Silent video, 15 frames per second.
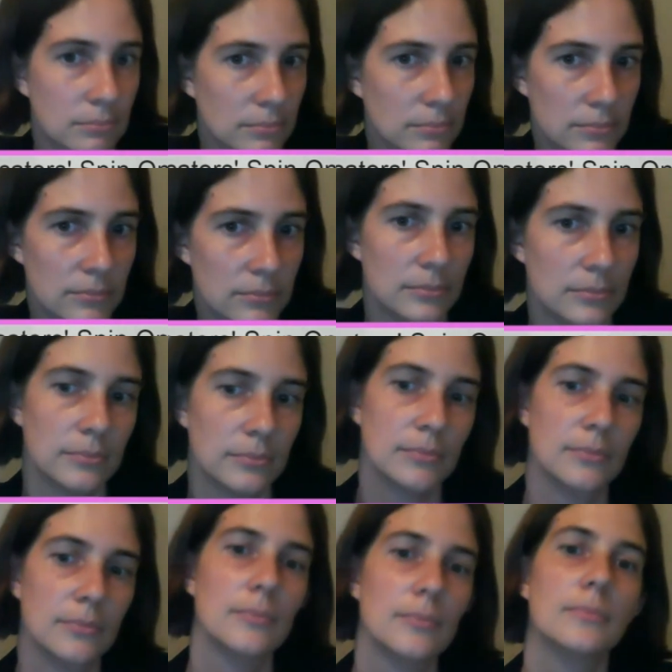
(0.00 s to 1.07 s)
I
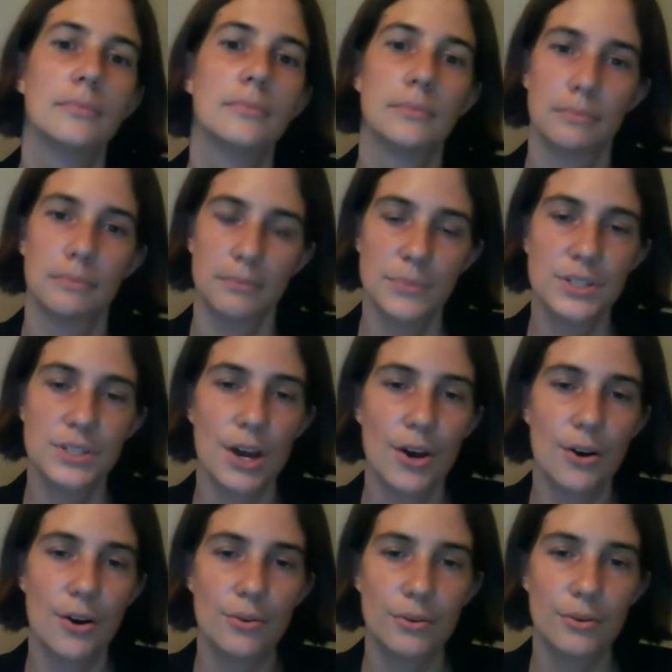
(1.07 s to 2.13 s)

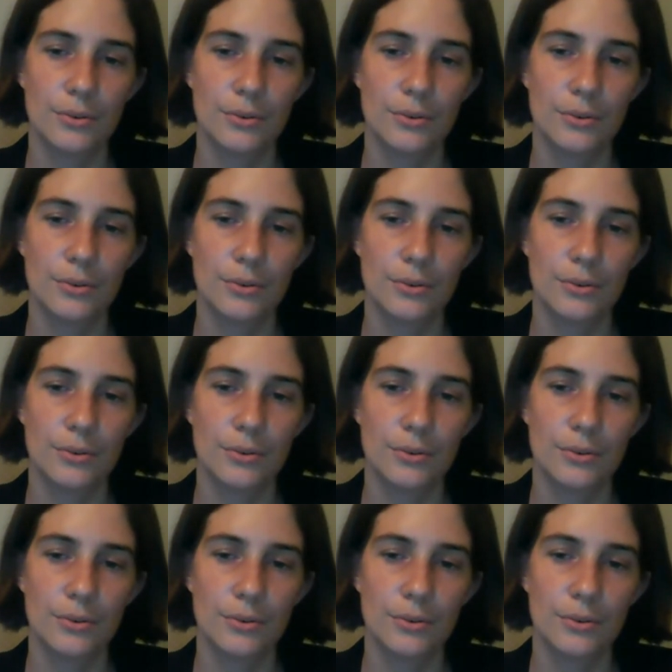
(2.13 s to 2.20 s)
just have an open